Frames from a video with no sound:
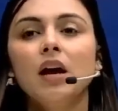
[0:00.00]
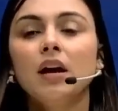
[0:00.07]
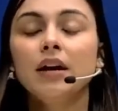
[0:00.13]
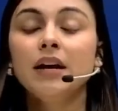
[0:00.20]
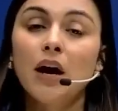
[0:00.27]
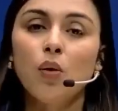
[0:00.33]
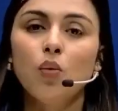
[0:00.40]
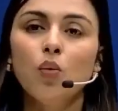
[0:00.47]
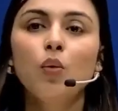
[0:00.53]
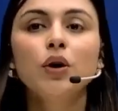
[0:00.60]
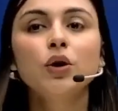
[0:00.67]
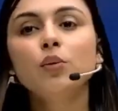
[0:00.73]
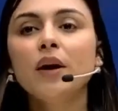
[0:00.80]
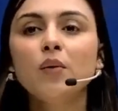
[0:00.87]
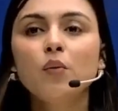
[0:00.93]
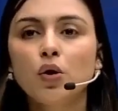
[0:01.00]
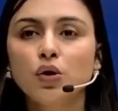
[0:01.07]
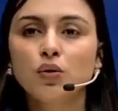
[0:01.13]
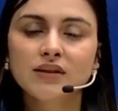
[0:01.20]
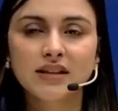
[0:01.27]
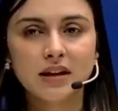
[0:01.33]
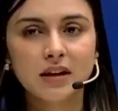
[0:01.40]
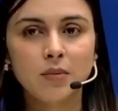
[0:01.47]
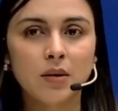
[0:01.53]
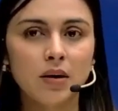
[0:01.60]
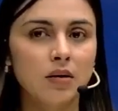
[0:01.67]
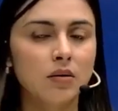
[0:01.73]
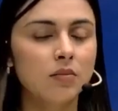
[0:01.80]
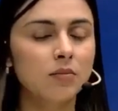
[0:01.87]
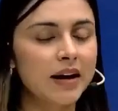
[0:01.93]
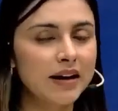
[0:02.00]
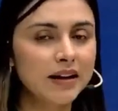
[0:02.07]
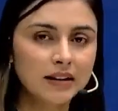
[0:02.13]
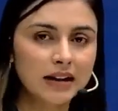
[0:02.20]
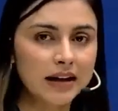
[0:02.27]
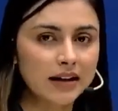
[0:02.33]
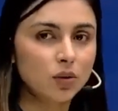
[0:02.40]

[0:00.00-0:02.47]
Now, what do I want to say by that?